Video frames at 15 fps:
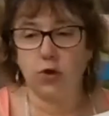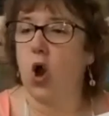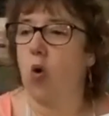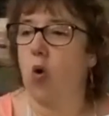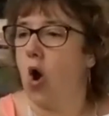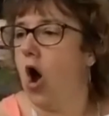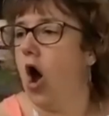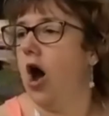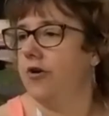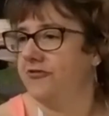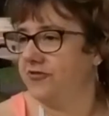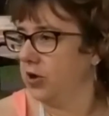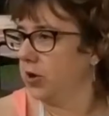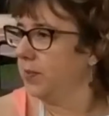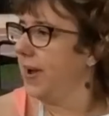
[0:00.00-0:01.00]
you go off
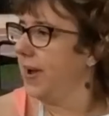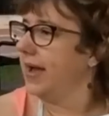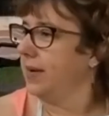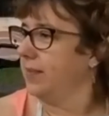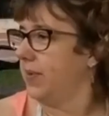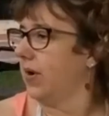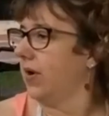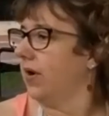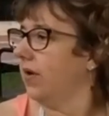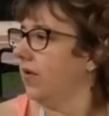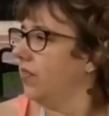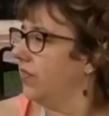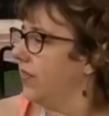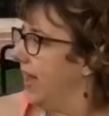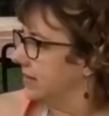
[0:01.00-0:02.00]
your paper,
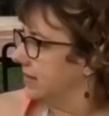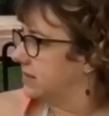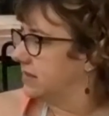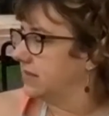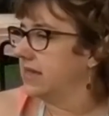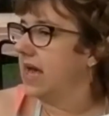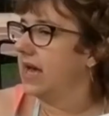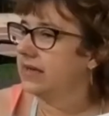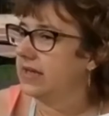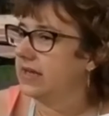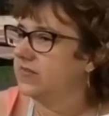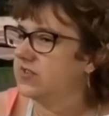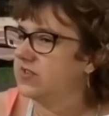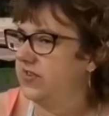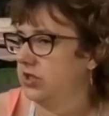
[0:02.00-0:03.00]
that
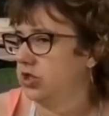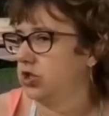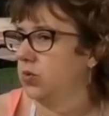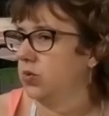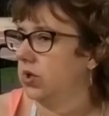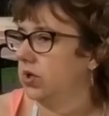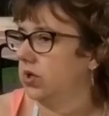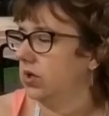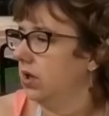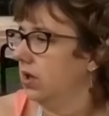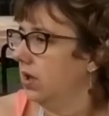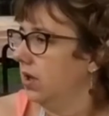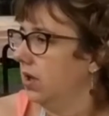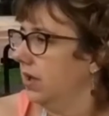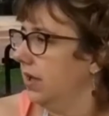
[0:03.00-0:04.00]
gives visual
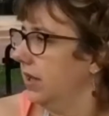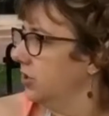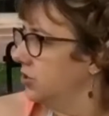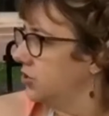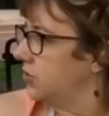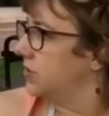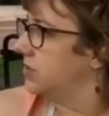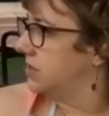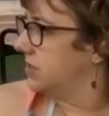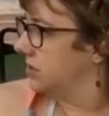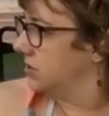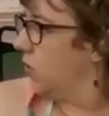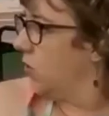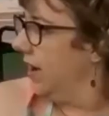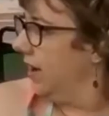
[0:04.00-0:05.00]
interest
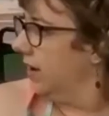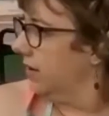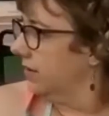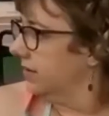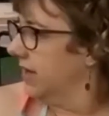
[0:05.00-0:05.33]
as well.